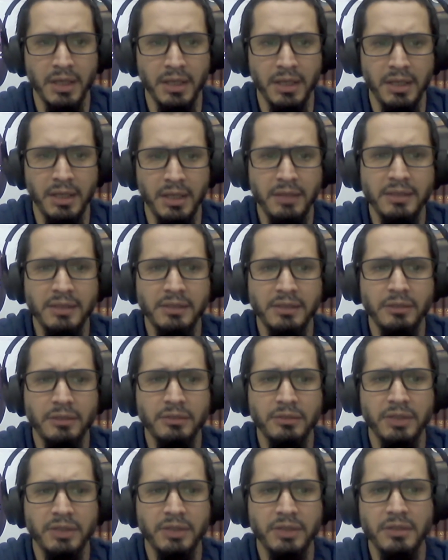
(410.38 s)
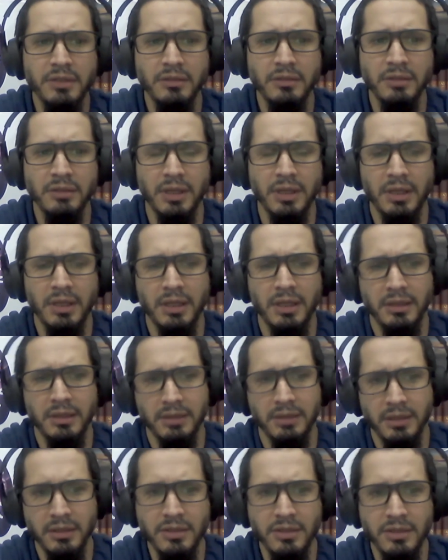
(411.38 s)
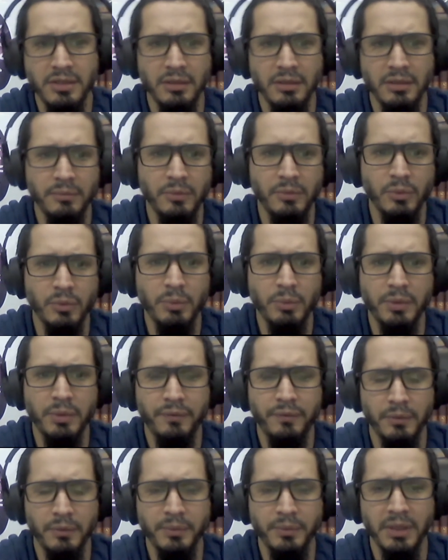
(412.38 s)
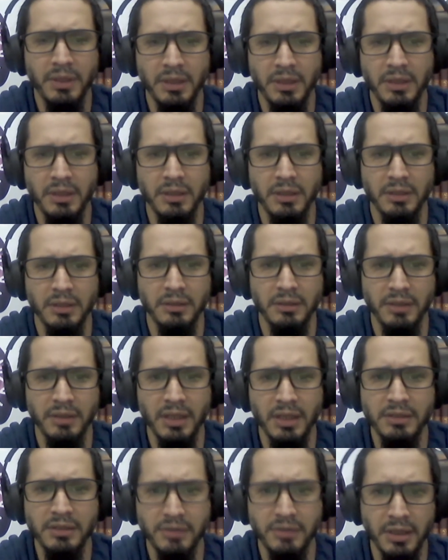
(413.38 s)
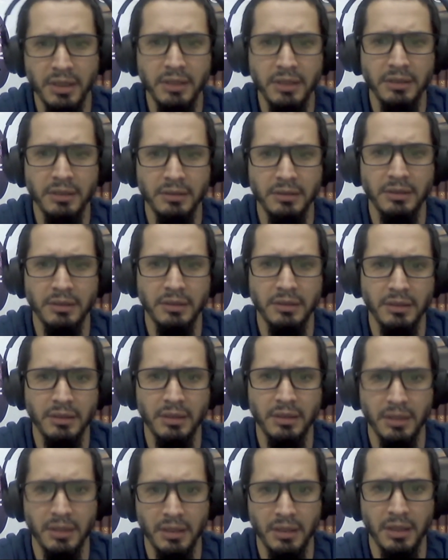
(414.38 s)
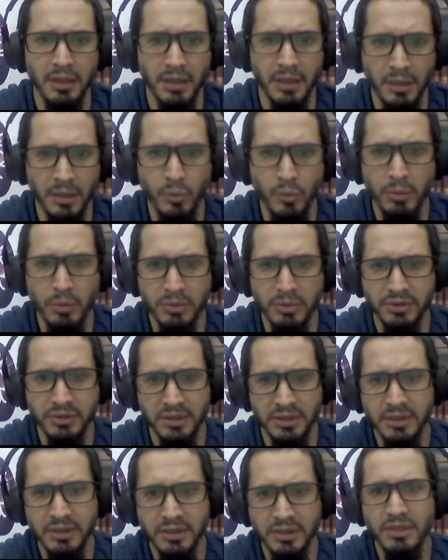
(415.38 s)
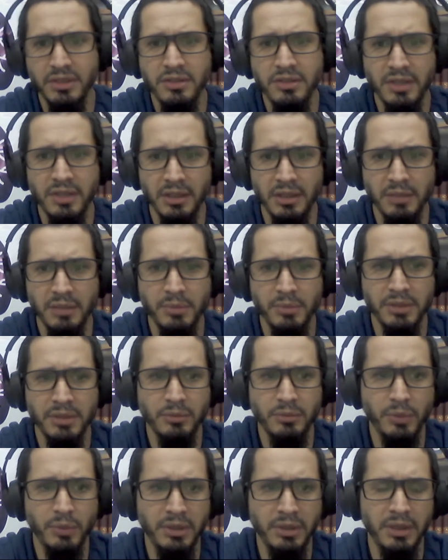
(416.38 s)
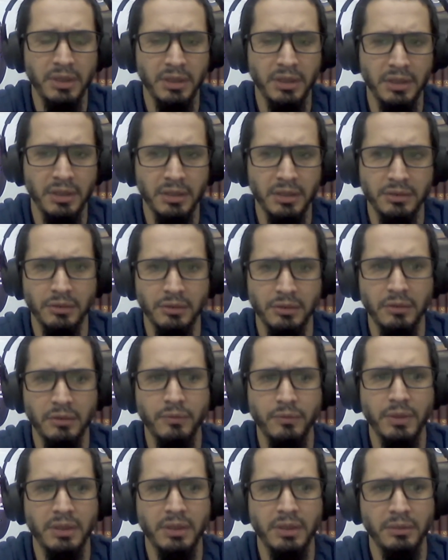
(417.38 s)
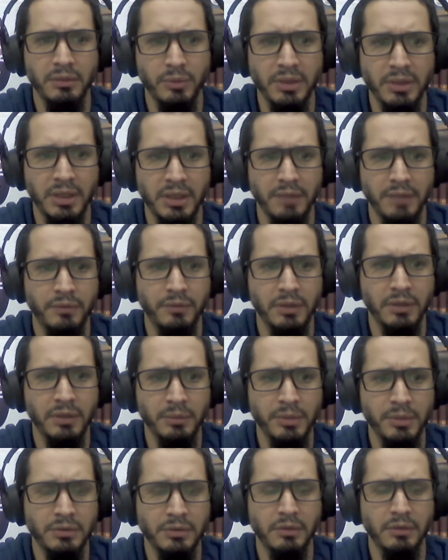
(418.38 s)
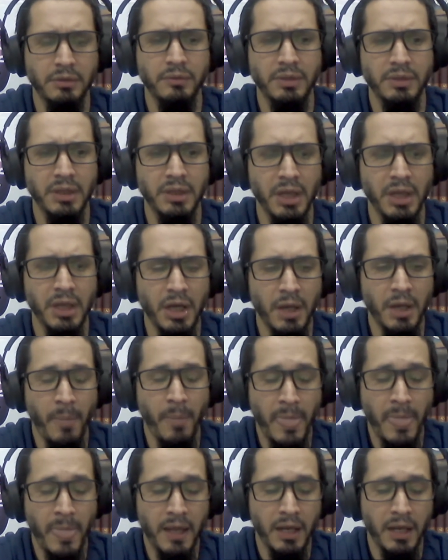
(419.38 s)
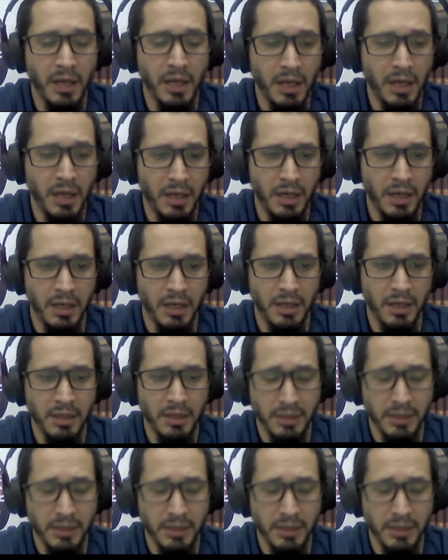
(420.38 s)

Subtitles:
In the second station, a technician will perform the X-ray and will process the digital image with the software, with the CAT4TB software. Like